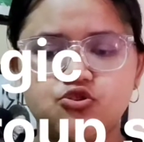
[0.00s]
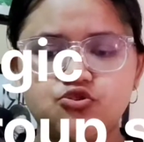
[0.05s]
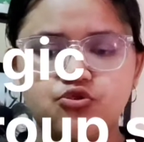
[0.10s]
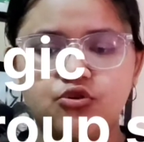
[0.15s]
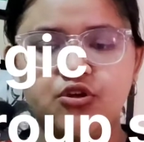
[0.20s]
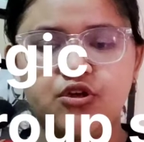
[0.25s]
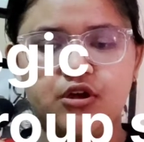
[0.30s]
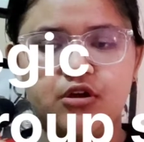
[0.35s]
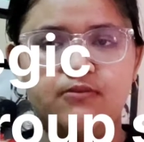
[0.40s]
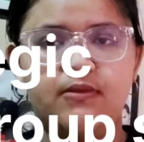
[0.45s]

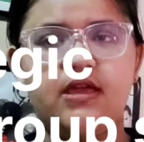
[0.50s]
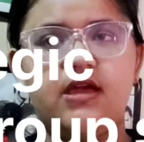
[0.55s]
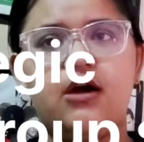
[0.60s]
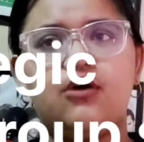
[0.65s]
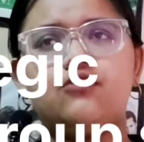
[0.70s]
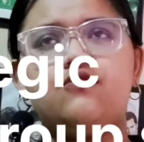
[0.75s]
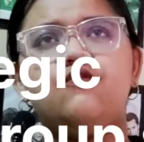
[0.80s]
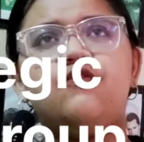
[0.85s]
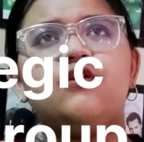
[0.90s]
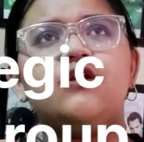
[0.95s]
So hear me
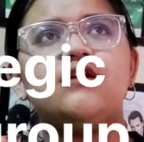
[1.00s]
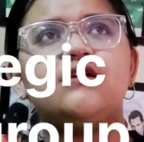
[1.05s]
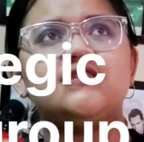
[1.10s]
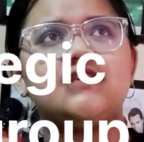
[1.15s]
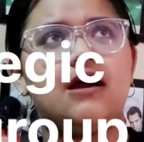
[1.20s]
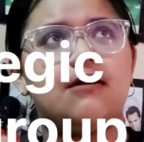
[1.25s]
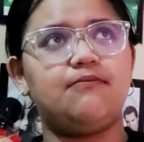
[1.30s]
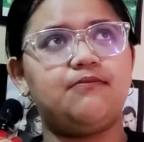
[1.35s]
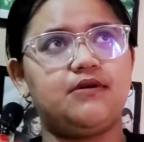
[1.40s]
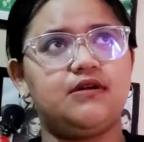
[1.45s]
out. For
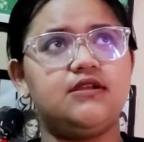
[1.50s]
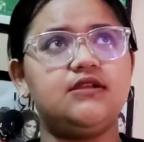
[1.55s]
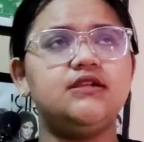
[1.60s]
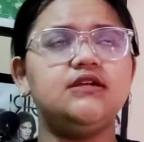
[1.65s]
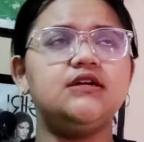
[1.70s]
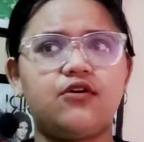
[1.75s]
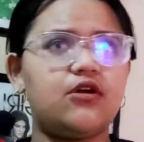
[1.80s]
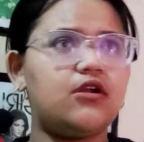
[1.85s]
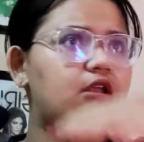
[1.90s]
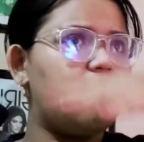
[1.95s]
example,
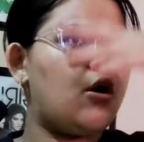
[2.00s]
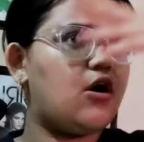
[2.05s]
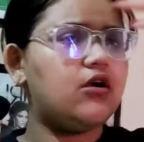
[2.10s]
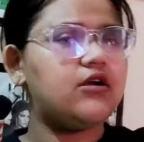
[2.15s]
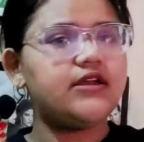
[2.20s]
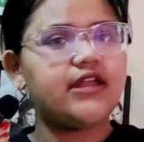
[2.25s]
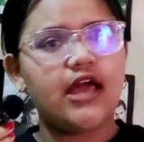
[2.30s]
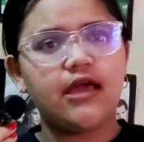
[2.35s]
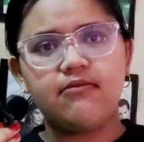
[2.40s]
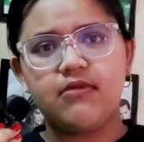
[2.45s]
for a
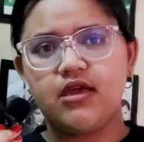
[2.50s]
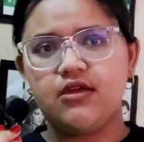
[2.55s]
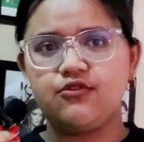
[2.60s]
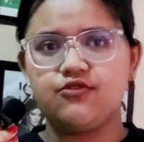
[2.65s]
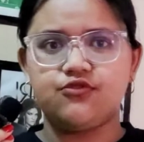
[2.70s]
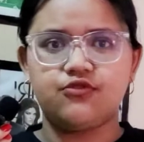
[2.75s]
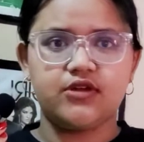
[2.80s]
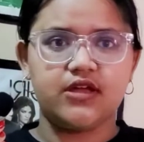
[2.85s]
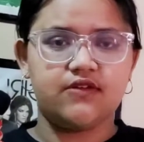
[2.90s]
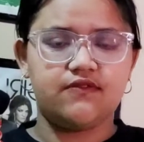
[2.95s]
long time I
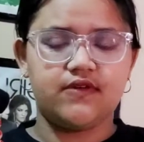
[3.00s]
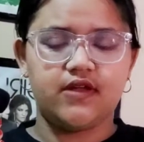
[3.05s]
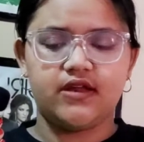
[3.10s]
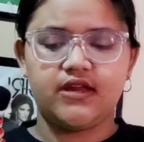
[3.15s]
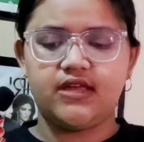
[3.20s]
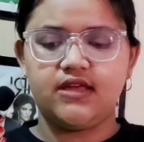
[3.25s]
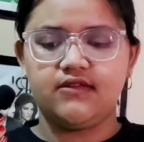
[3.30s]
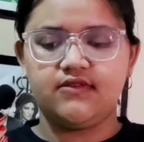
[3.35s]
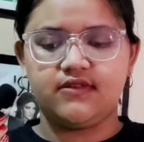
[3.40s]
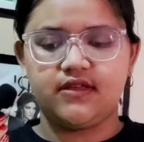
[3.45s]
used to get
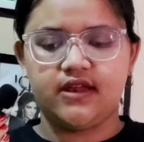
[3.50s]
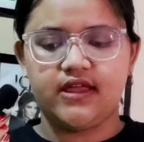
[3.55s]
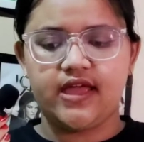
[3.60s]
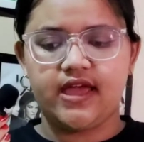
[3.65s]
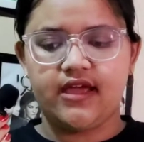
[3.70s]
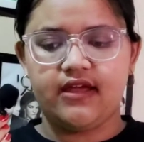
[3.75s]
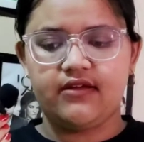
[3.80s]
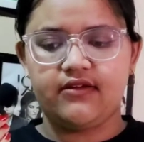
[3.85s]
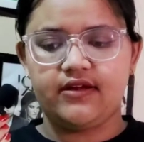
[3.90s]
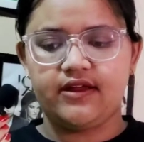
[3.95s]
very easily
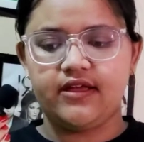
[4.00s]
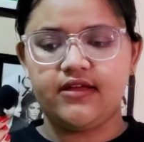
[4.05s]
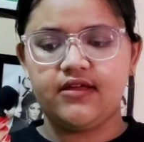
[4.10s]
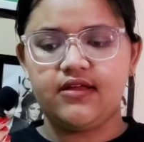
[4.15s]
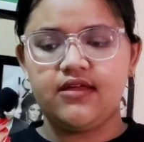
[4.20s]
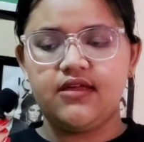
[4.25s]
angry.